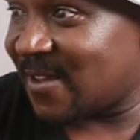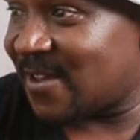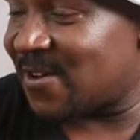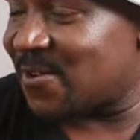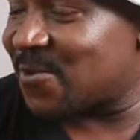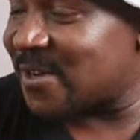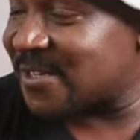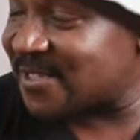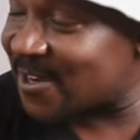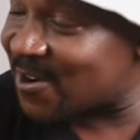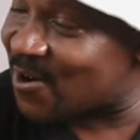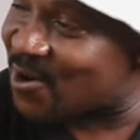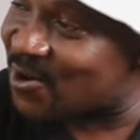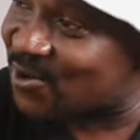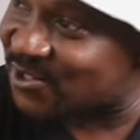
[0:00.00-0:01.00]
And who was the
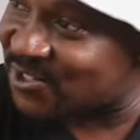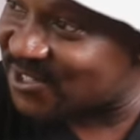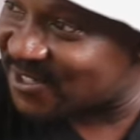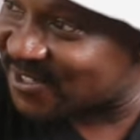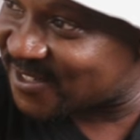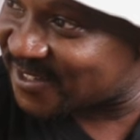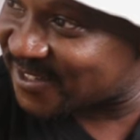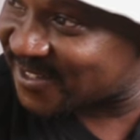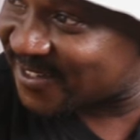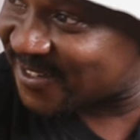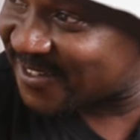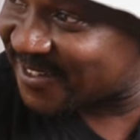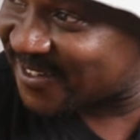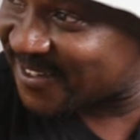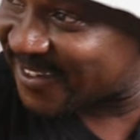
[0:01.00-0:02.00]
coach?
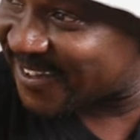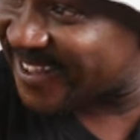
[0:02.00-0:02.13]
I, I,